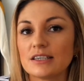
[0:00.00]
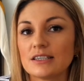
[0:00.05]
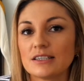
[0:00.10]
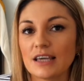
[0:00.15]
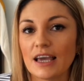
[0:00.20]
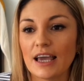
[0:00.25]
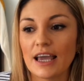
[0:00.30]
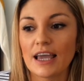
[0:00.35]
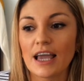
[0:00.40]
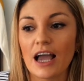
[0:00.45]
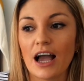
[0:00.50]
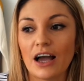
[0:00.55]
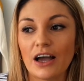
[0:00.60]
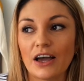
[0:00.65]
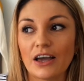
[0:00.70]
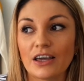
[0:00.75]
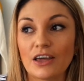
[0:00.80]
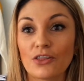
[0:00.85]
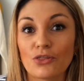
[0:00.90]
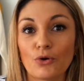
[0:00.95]
Today
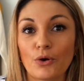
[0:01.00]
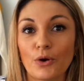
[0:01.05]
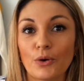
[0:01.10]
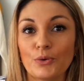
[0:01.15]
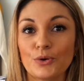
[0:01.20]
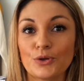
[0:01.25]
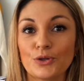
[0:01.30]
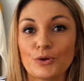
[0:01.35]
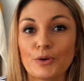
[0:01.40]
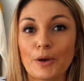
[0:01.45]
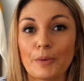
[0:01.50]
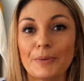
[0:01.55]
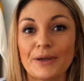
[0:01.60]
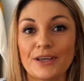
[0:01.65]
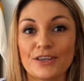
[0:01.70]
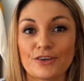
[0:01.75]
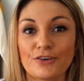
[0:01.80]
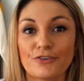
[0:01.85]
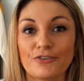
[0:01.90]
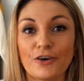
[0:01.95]
I thought I would do
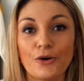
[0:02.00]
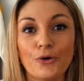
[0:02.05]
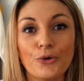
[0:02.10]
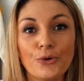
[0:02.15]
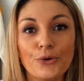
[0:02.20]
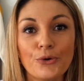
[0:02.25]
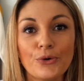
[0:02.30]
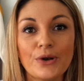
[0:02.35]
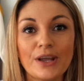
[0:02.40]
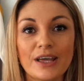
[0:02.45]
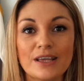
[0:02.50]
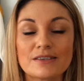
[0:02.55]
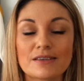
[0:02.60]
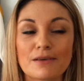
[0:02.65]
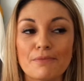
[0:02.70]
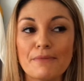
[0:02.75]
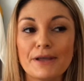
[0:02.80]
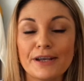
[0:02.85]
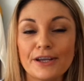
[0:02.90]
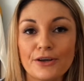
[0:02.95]
a bit of a haul.
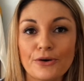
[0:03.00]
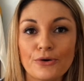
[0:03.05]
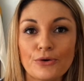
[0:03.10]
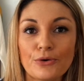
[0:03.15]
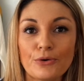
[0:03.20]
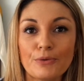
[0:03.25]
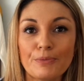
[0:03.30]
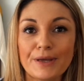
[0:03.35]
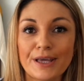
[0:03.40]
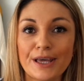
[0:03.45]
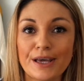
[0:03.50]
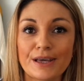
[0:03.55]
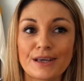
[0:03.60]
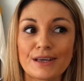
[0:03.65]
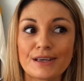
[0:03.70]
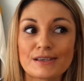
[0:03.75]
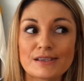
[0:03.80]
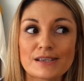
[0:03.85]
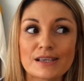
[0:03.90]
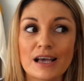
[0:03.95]
It's a mini haul
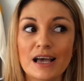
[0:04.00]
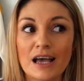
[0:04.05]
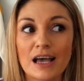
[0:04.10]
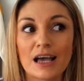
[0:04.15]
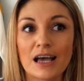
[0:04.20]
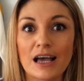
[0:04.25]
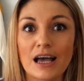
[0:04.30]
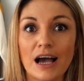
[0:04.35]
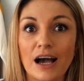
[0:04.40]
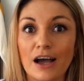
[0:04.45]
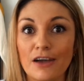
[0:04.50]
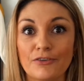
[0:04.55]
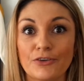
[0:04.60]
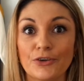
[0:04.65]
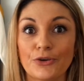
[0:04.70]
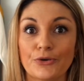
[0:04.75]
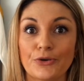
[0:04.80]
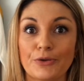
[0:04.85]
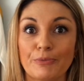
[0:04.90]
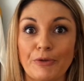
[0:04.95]
because I
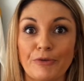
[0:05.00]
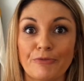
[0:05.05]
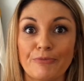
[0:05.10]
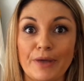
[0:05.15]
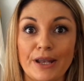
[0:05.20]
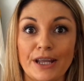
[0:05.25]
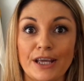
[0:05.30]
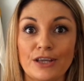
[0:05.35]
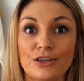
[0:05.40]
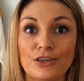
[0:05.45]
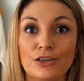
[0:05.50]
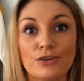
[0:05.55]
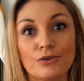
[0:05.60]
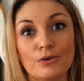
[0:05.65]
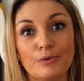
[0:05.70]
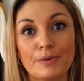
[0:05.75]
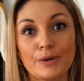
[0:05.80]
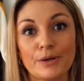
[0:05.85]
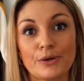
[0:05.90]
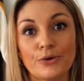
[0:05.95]
haven't got enough money to
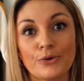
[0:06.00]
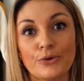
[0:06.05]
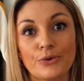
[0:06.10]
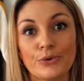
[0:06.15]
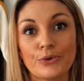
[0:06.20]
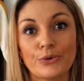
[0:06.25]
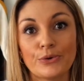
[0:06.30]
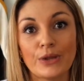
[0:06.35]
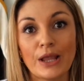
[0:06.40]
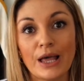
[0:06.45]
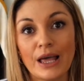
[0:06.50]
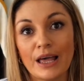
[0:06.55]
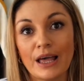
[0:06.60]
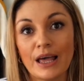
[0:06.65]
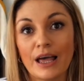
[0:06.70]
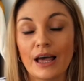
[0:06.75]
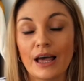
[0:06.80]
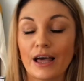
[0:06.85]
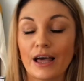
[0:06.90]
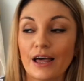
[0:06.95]
do a big haul.
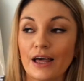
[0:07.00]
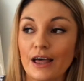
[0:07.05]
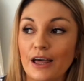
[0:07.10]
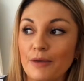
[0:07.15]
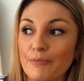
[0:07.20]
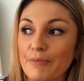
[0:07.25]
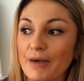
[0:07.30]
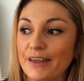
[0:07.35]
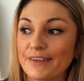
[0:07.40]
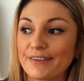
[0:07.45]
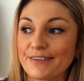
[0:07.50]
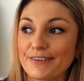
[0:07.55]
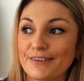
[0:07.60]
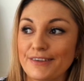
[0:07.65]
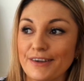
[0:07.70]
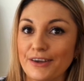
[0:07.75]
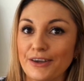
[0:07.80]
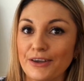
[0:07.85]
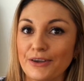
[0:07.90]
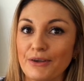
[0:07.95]

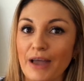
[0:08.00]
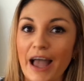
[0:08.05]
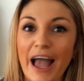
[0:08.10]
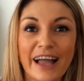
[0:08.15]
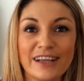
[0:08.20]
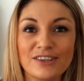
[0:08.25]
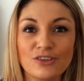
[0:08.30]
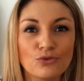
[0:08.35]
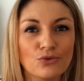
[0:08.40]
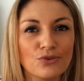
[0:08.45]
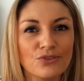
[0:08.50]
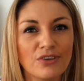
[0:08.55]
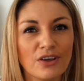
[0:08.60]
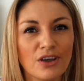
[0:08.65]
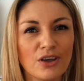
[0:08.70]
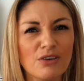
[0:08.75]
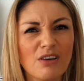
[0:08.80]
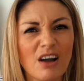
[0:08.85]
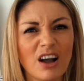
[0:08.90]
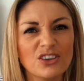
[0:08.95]
And
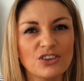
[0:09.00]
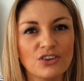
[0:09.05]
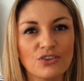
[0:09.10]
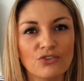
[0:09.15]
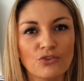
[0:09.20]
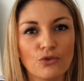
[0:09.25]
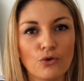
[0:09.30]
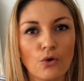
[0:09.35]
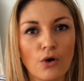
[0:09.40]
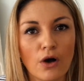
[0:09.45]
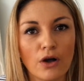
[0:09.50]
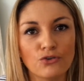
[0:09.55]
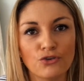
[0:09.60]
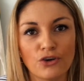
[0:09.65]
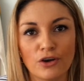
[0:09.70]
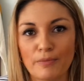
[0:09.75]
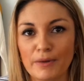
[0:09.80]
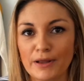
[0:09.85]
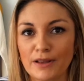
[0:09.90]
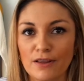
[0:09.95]
also I just thought
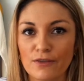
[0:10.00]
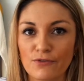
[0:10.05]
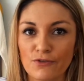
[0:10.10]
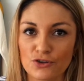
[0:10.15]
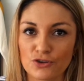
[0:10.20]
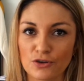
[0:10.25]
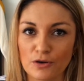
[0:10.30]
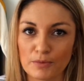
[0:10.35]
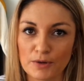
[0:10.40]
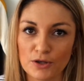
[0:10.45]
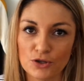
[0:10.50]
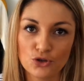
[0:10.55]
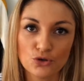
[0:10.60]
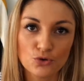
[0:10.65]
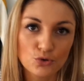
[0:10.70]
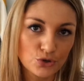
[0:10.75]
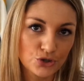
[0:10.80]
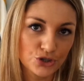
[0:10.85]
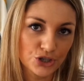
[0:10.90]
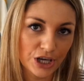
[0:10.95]
I'd try and make this video a bit
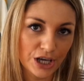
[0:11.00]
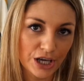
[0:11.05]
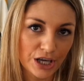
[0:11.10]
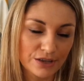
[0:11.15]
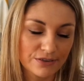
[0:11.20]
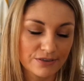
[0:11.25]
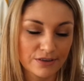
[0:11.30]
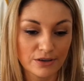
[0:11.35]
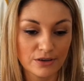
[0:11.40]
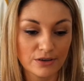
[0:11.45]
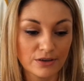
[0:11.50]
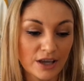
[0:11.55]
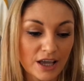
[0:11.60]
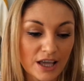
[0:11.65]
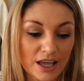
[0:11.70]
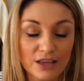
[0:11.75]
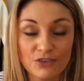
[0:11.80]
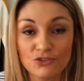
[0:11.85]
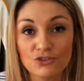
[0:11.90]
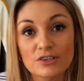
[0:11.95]
shorter so
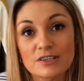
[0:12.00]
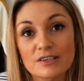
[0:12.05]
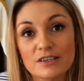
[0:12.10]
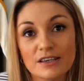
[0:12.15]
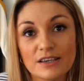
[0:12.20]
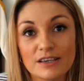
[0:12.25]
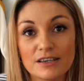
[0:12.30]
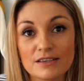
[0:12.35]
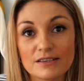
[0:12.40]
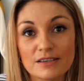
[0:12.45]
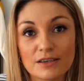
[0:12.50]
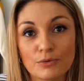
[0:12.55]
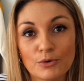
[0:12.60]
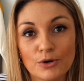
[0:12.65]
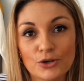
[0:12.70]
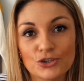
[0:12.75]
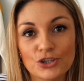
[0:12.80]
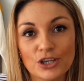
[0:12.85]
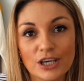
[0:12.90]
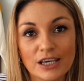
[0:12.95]
it's just
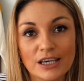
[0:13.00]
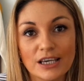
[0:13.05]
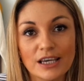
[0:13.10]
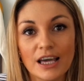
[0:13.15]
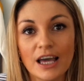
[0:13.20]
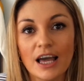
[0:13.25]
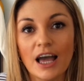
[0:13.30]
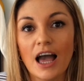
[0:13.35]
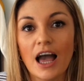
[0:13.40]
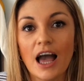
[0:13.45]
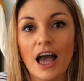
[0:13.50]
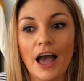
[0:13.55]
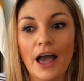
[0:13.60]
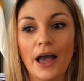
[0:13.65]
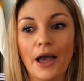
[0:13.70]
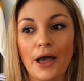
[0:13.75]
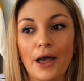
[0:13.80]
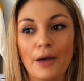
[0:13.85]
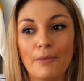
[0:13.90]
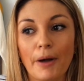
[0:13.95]
easy watching.
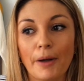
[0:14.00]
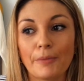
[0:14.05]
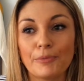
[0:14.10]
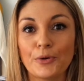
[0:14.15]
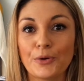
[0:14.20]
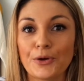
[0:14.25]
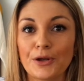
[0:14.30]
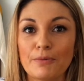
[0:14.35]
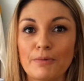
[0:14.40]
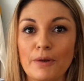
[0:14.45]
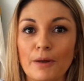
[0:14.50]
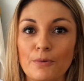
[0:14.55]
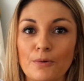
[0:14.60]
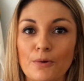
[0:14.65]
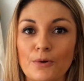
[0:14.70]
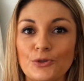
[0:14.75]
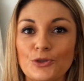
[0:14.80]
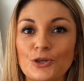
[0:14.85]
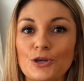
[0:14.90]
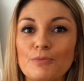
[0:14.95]
I'm not going to
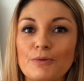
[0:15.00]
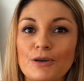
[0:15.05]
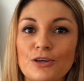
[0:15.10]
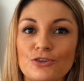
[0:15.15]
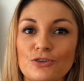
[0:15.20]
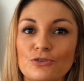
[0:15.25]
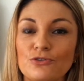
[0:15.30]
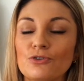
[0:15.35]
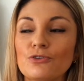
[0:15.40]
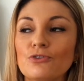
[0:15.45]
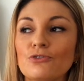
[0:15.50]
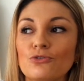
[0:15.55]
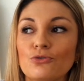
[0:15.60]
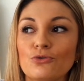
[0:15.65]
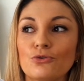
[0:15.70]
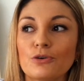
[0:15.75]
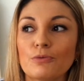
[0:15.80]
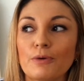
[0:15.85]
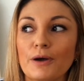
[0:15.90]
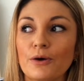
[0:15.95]
blabber on too much,
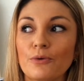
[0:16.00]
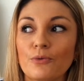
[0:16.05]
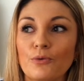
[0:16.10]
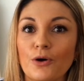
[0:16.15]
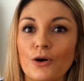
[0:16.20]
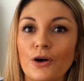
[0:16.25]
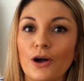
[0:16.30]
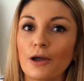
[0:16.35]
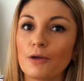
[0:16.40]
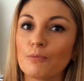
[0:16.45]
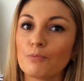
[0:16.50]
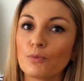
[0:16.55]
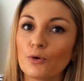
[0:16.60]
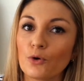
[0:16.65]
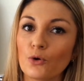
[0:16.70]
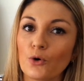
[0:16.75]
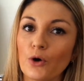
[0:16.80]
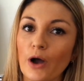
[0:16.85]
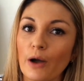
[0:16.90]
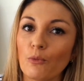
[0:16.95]
just talk about what I
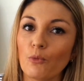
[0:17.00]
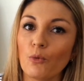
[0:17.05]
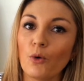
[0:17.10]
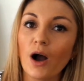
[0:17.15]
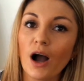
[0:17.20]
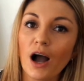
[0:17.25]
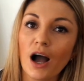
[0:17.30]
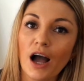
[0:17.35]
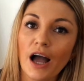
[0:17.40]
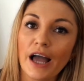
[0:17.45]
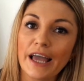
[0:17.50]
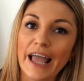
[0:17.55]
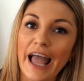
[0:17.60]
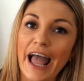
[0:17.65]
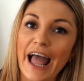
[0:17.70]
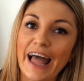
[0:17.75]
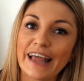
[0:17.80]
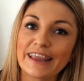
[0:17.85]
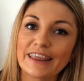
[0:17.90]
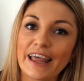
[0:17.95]
bought and
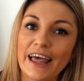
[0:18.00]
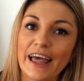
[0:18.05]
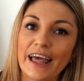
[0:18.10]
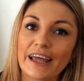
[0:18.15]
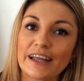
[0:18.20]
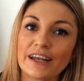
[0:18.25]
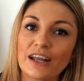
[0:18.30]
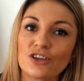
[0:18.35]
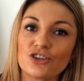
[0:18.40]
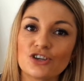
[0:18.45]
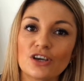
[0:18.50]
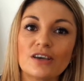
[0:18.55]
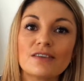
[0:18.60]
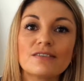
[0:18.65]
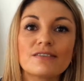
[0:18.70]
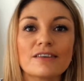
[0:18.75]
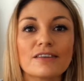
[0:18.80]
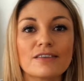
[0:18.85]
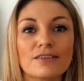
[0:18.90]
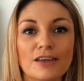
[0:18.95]
why, and then
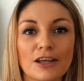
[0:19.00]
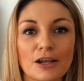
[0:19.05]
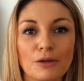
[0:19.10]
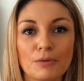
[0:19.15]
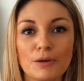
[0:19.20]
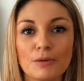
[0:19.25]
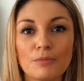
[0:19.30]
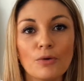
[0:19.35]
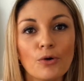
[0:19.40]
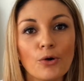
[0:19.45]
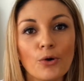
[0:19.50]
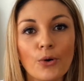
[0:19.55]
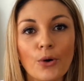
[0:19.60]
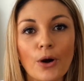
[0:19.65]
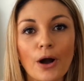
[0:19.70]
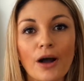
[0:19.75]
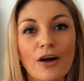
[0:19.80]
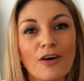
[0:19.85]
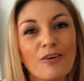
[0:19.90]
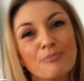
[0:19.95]
just it's going to be
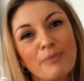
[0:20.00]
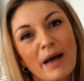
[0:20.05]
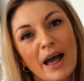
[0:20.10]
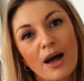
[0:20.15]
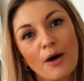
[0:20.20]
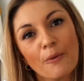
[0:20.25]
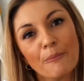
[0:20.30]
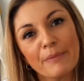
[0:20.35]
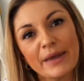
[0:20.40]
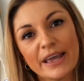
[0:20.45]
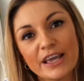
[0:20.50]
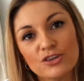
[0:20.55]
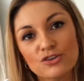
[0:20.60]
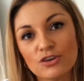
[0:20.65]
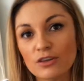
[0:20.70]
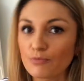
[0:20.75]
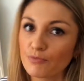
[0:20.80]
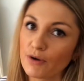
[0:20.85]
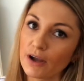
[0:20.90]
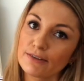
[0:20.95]
more about
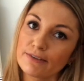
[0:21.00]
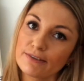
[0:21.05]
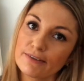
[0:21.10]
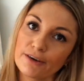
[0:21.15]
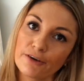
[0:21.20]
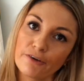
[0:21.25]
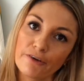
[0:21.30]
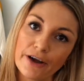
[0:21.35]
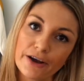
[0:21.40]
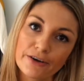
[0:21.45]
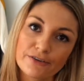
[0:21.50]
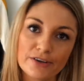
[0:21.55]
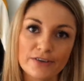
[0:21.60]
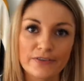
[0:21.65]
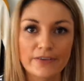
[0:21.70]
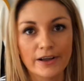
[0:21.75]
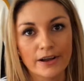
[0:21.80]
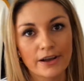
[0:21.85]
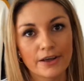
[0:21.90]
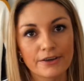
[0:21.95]
me just prancing
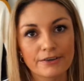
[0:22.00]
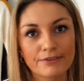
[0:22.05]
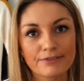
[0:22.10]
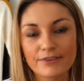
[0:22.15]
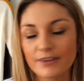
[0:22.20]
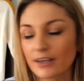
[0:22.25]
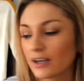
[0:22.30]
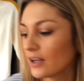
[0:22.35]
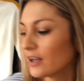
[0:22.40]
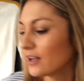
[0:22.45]
around in the globe.